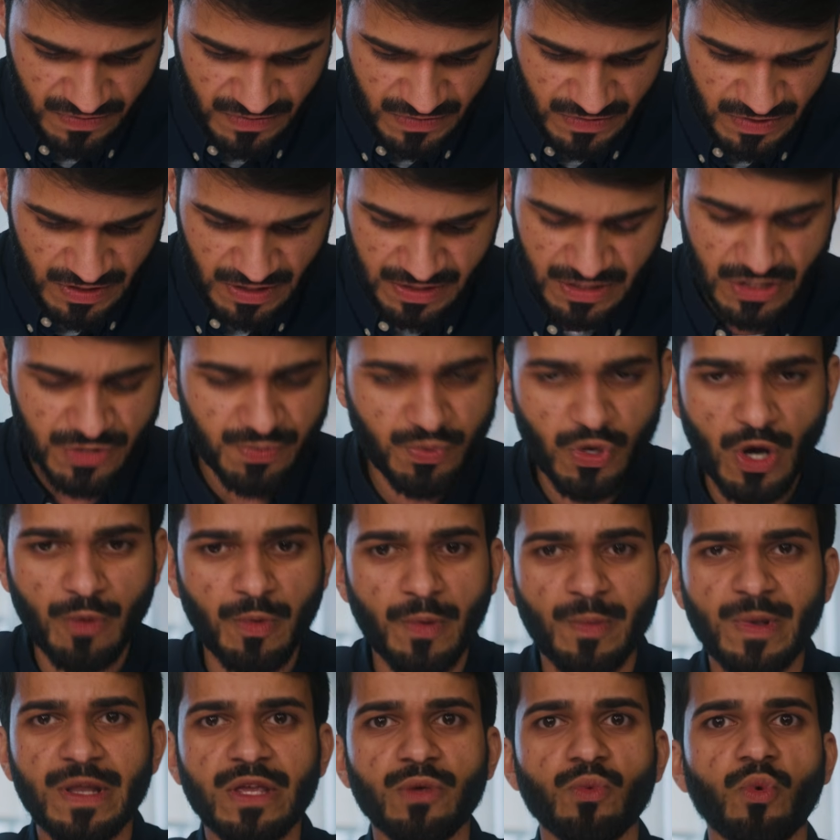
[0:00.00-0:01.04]
This is
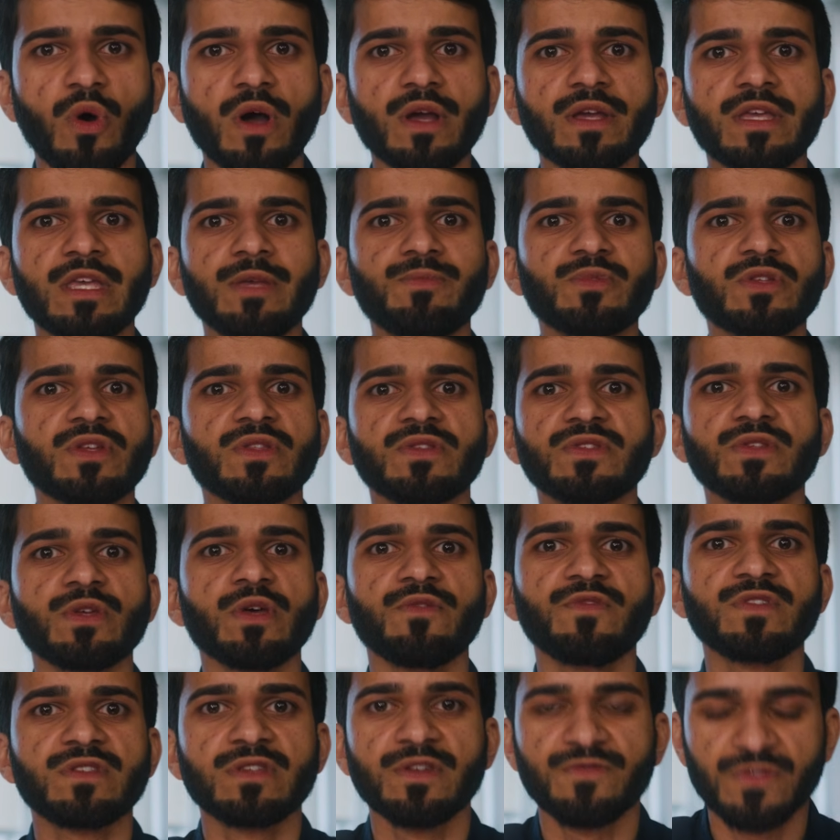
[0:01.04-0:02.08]
probably what keeps
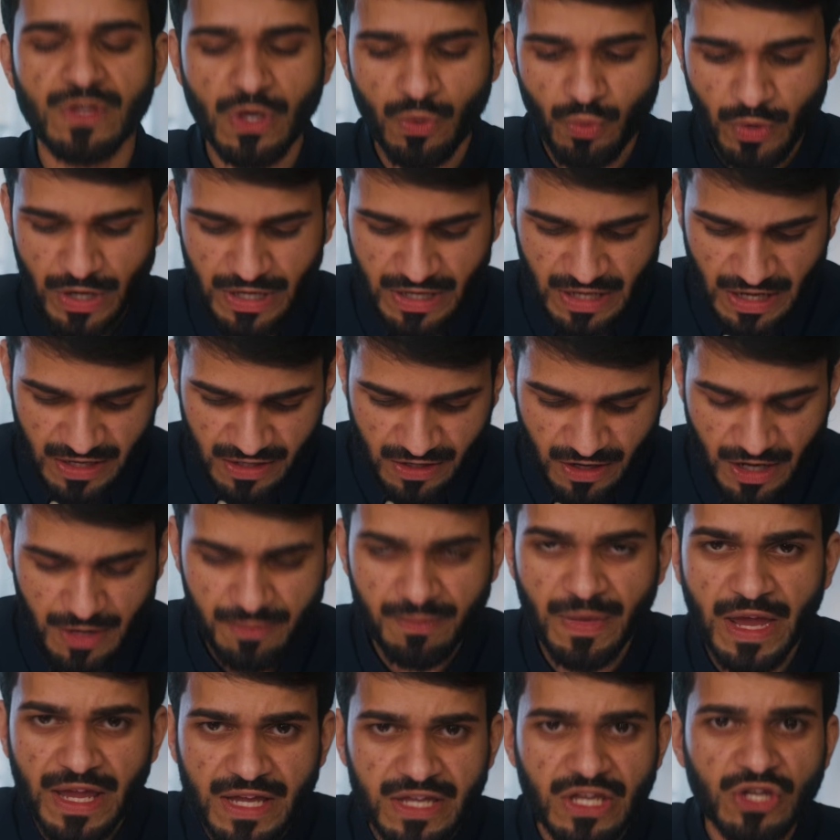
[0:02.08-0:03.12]
conservatives awake at night,
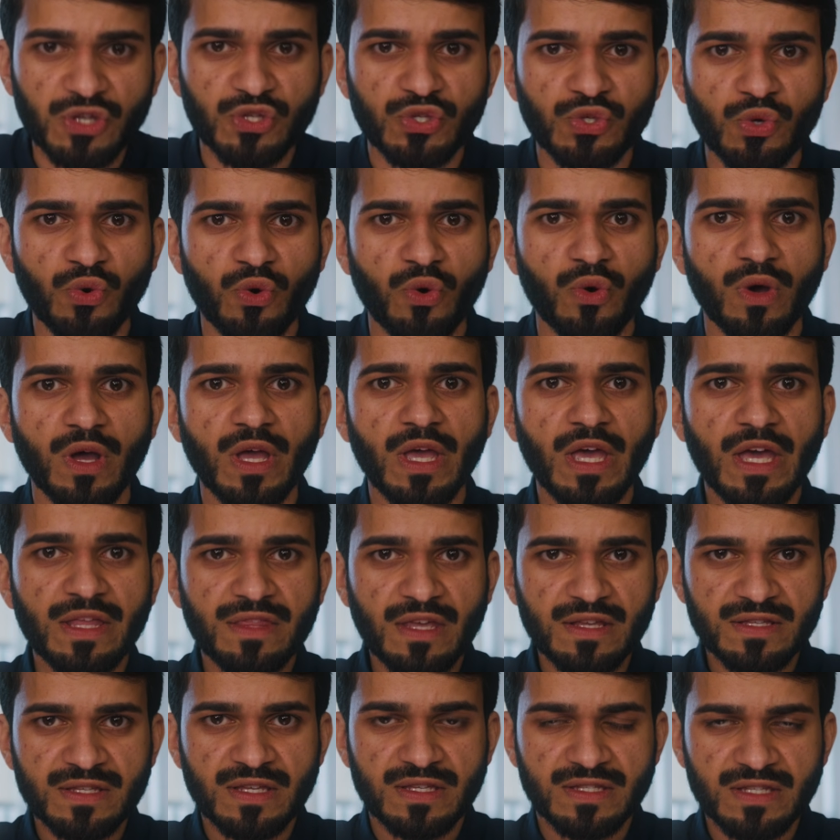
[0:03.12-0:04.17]
making sure
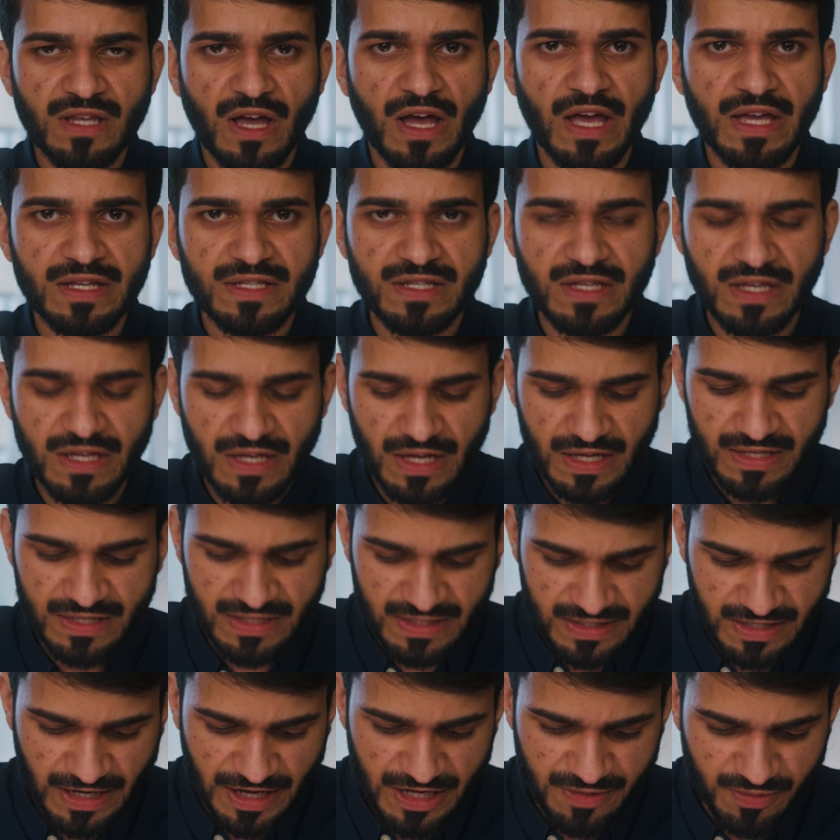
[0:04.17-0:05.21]
that society is
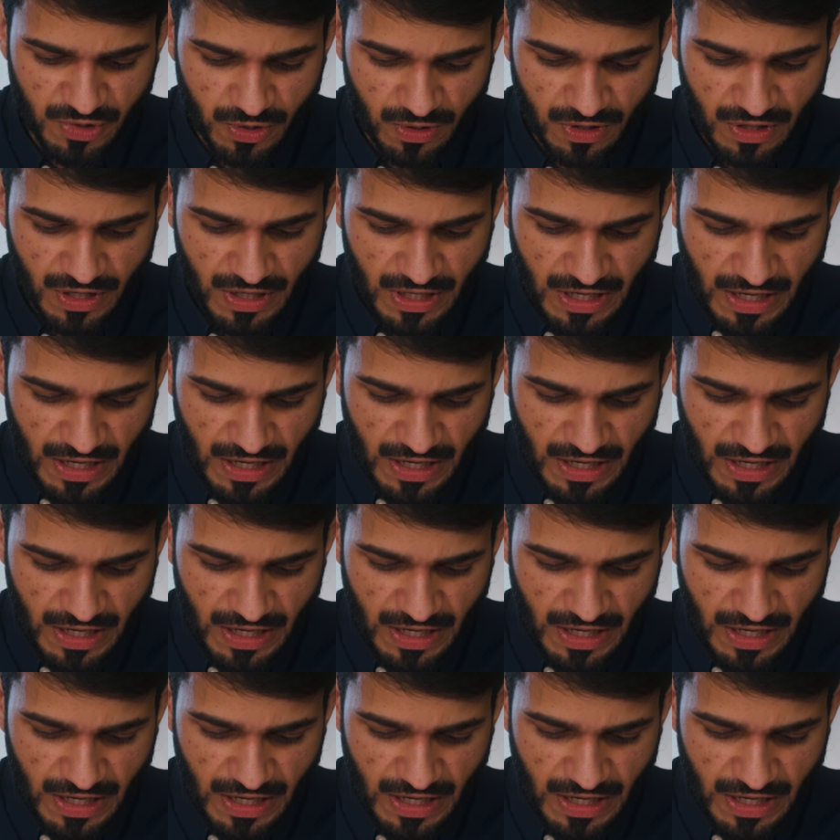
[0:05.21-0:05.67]
stable